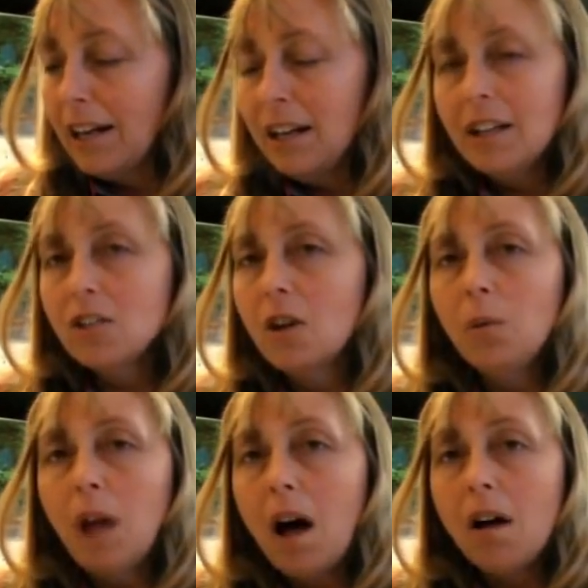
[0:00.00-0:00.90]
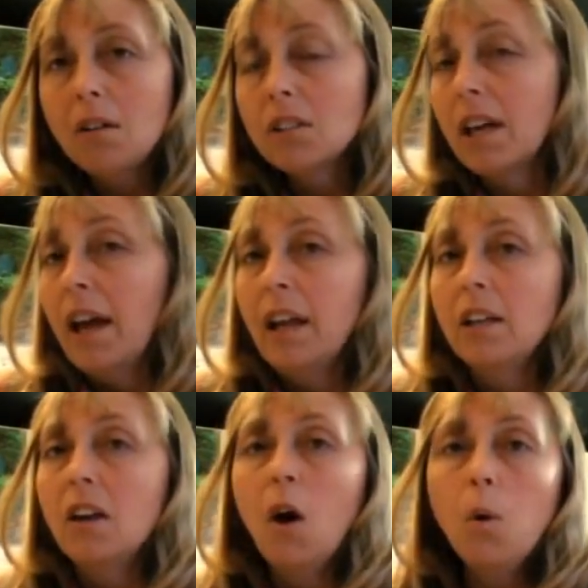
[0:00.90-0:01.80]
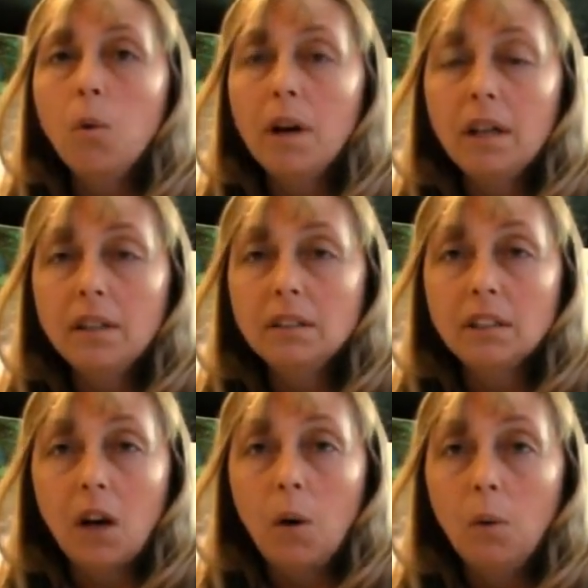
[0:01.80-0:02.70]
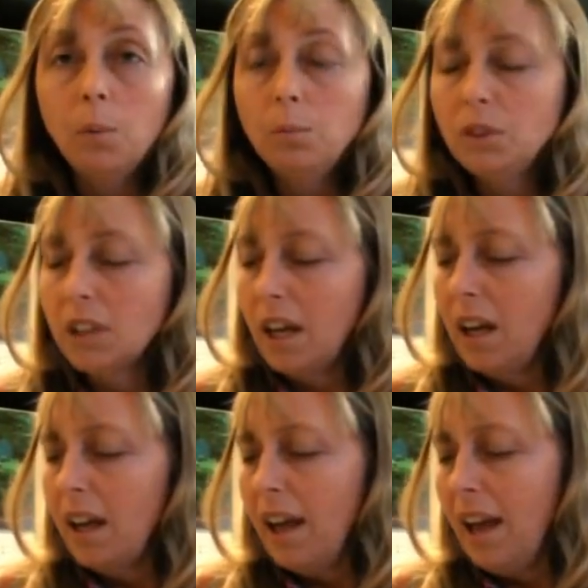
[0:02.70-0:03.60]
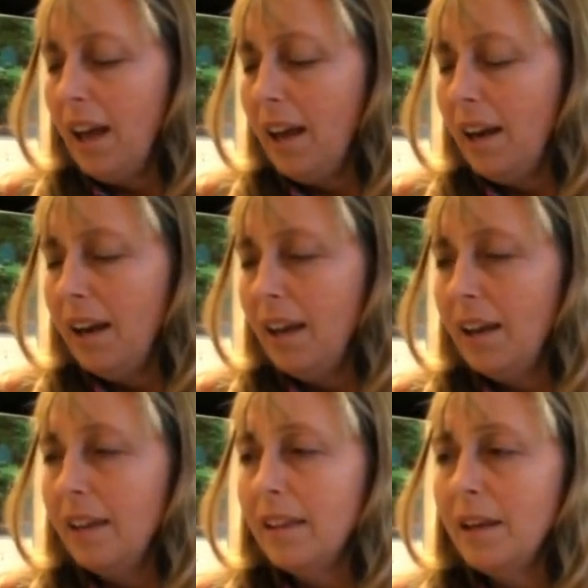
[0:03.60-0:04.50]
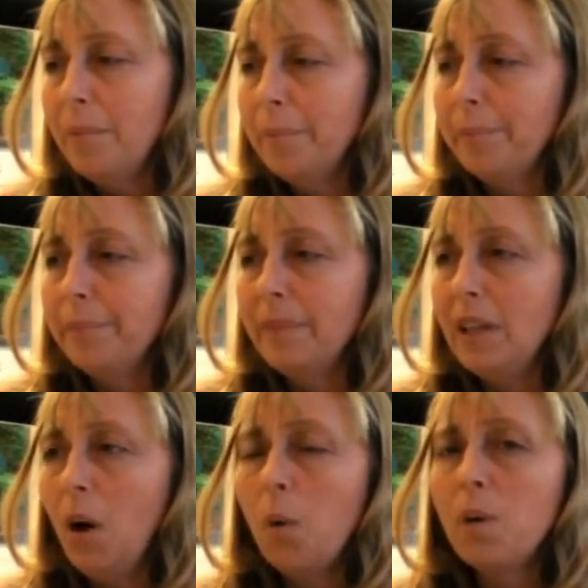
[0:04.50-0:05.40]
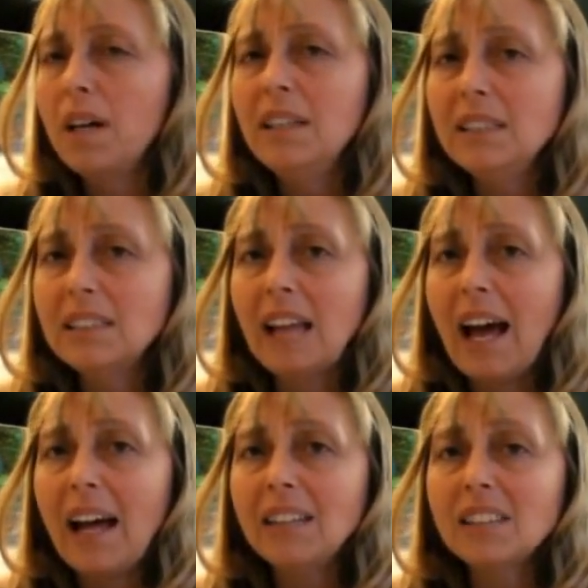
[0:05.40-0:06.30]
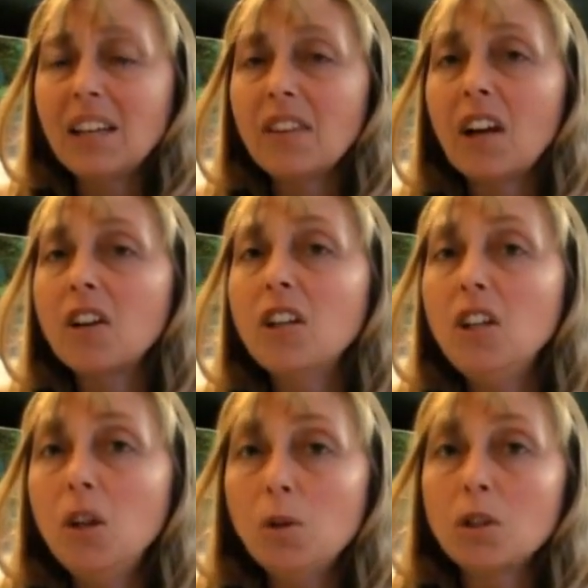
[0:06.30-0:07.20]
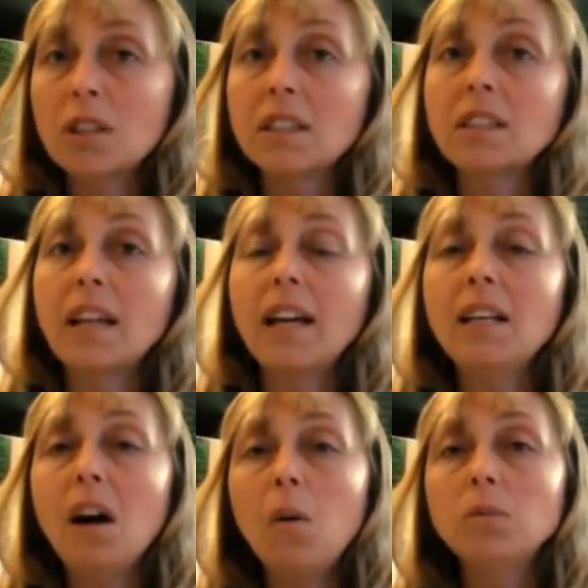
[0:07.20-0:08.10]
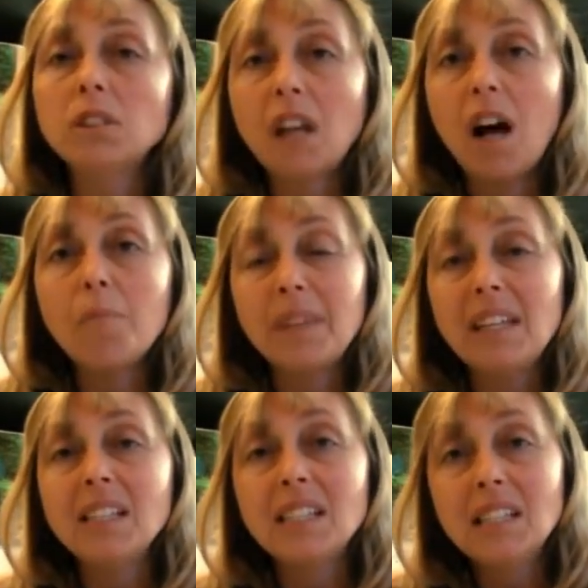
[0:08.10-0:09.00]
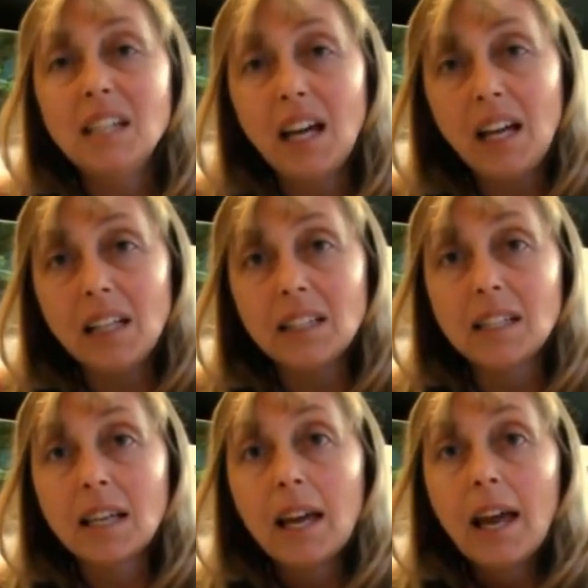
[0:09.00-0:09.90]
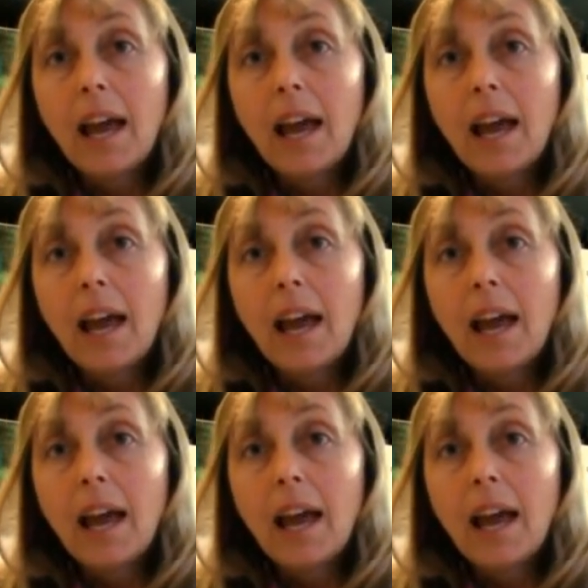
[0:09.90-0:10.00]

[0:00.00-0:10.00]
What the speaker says: Gun control laws and no gun zones and them no gun signs, they're useless. They don't stop these nuts.